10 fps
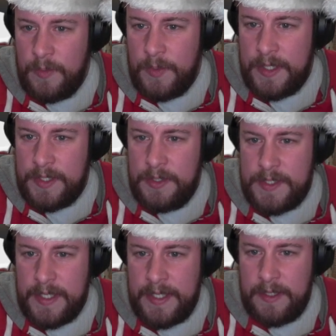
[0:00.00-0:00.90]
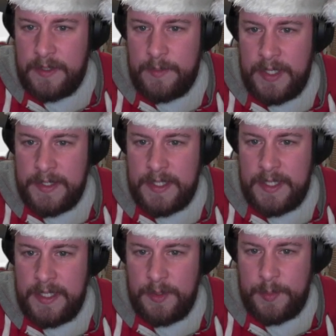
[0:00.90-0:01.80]
We can use the kill command to
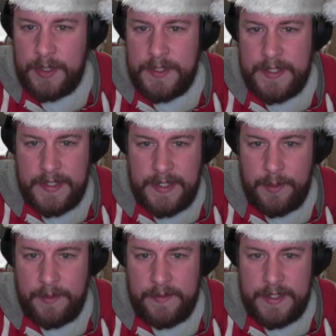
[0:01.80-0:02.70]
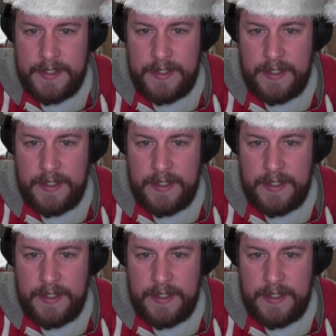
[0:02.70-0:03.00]
kill the process. However, this